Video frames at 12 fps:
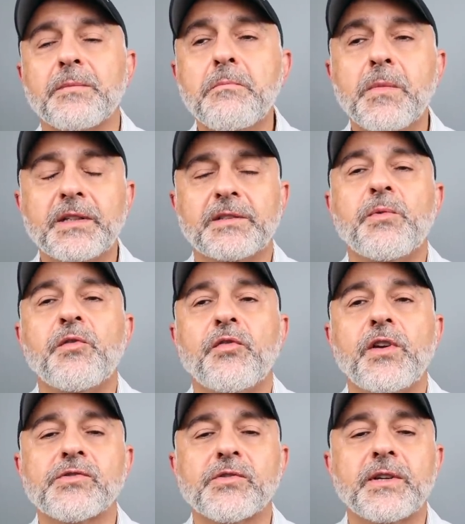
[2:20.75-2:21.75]
Must be
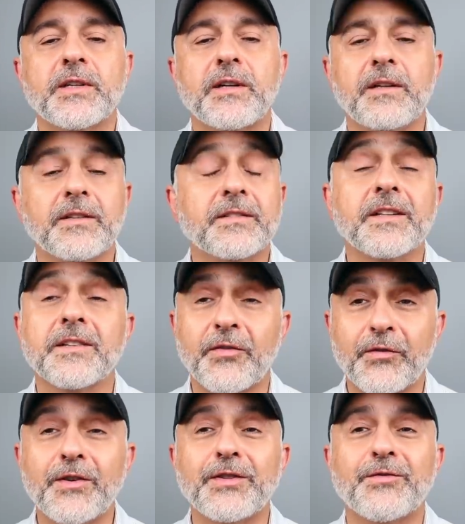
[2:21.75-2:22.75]
featured in a list in the
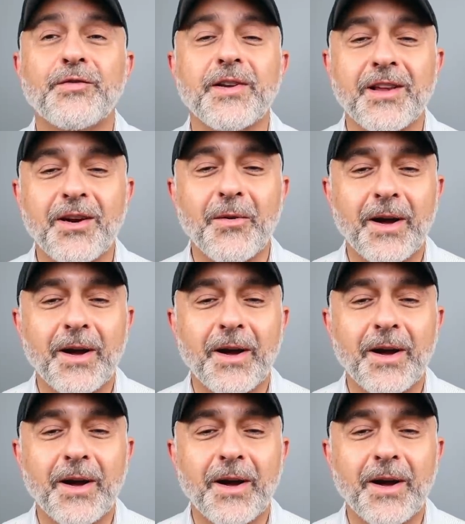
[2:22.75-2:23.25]
first video,